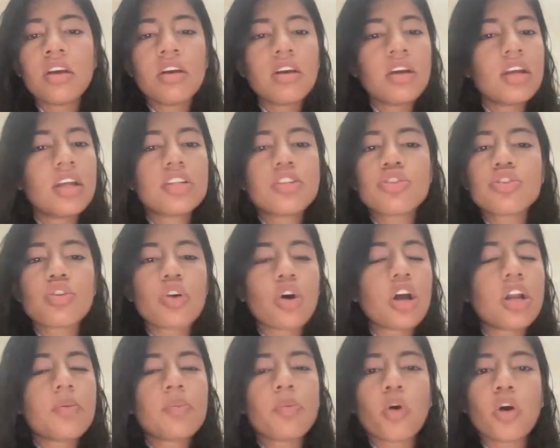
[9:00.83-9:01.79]
It's
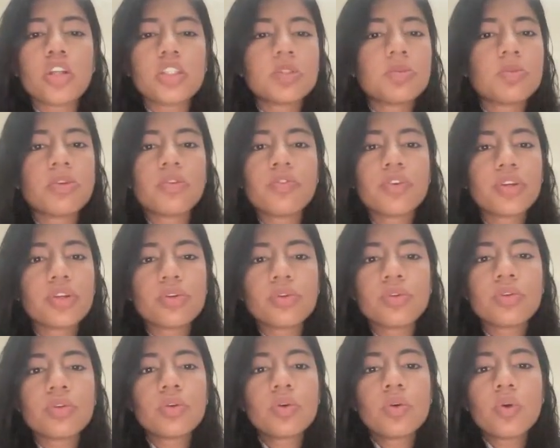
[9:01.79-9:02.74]
not possible for
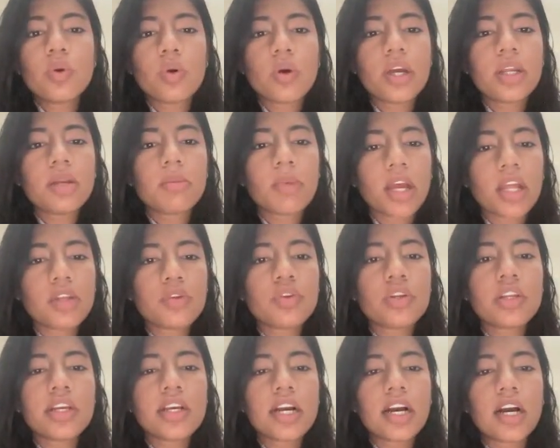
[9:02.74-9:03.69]
you to go and
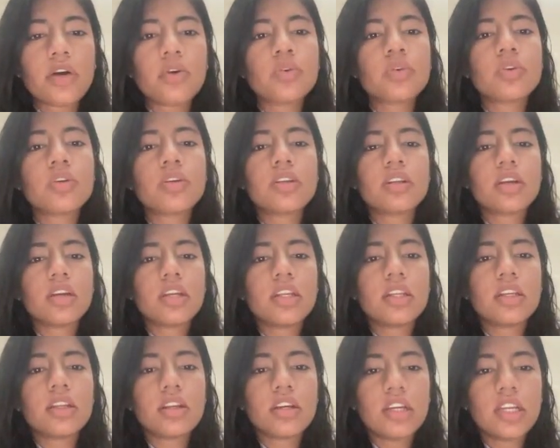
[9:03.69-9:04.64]
manually count
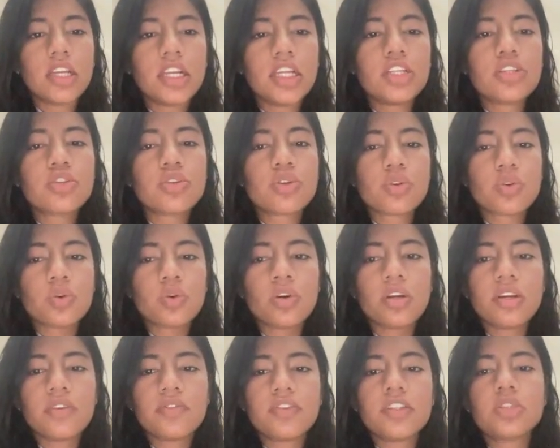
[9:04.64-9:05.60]
in each row
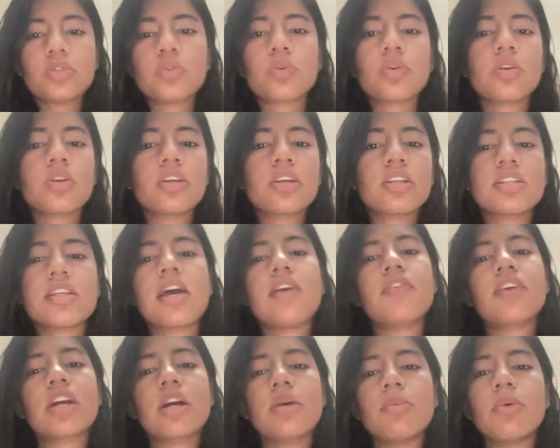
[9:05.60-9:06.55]
if the student is
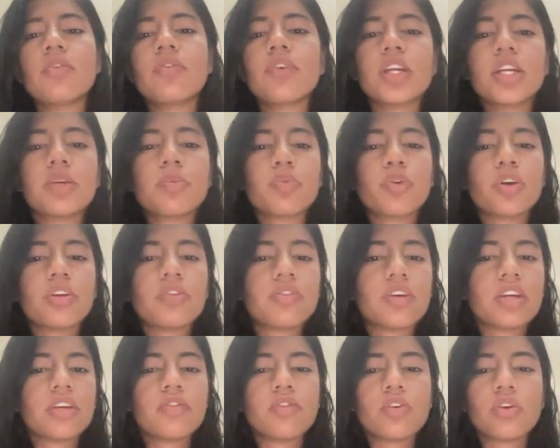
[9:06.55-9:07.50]
having above
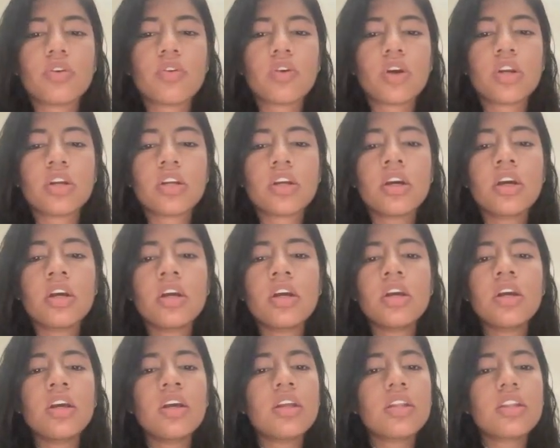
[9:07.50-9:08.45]
8.5 or what.
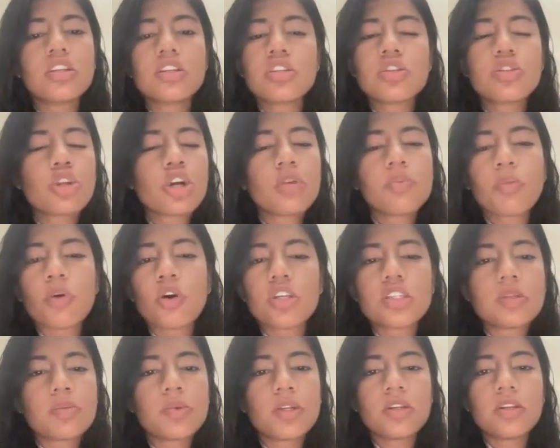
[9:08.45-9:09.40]
This is not
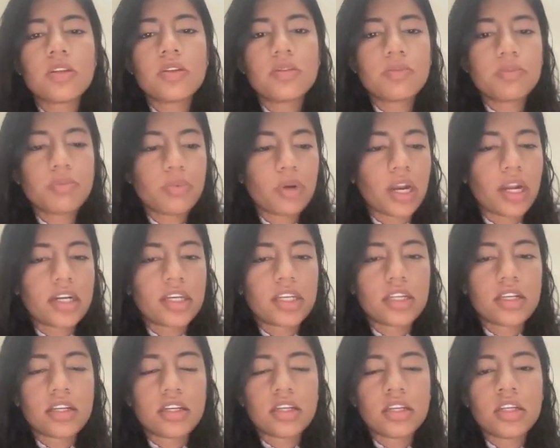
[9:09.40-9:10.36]
possible
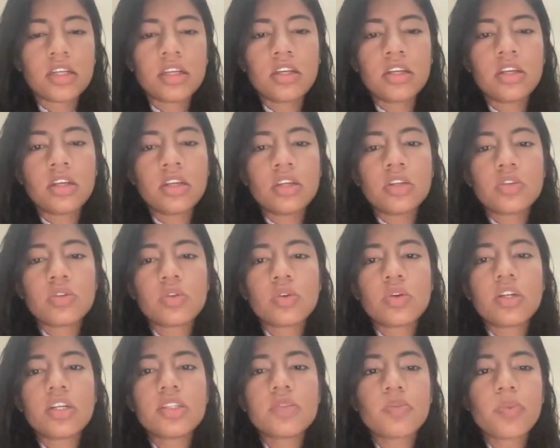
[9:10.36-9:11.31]
practically. So
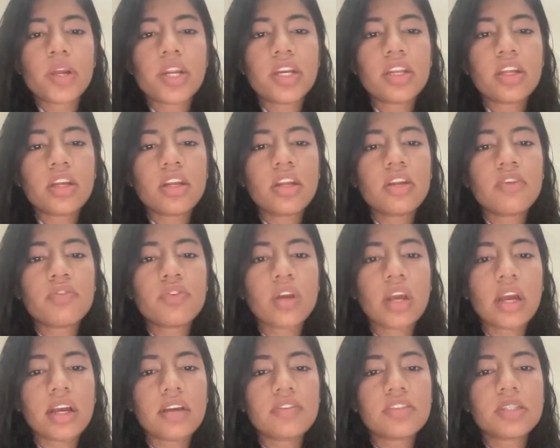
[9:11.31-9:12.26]
it's better if you
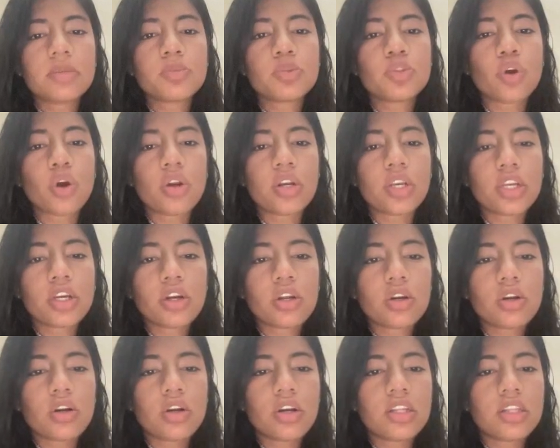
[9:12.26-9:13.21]
have some sorting
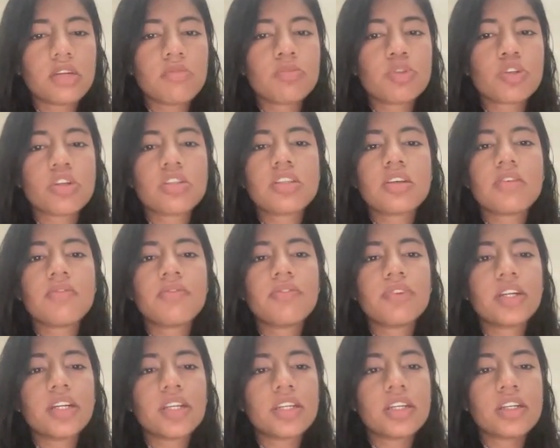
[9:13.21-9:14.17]
algorithms or some
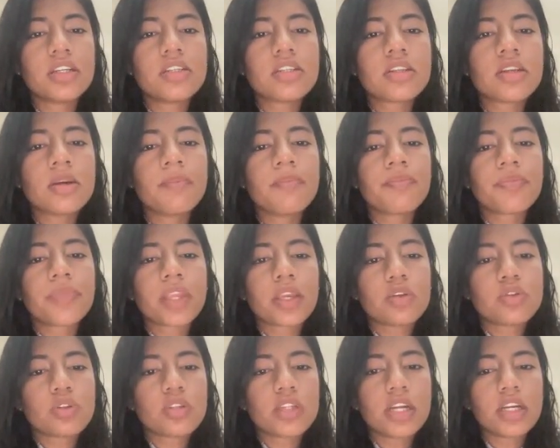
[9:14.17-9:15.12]
filters,
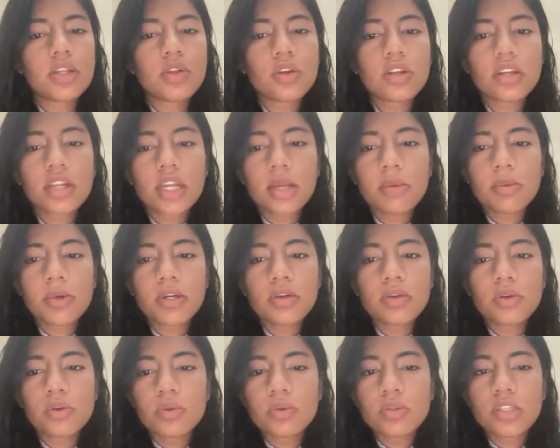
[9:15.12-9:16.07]
so that you're able
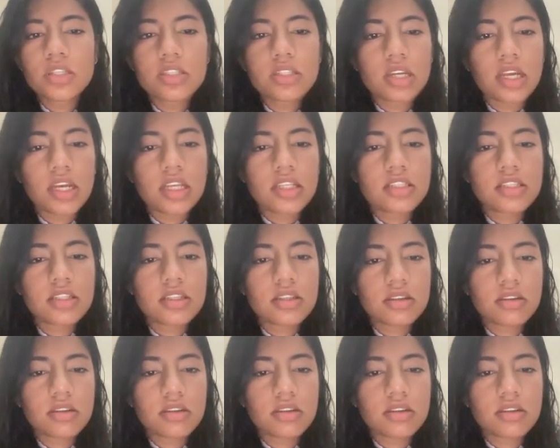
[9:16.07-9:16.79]
to do this task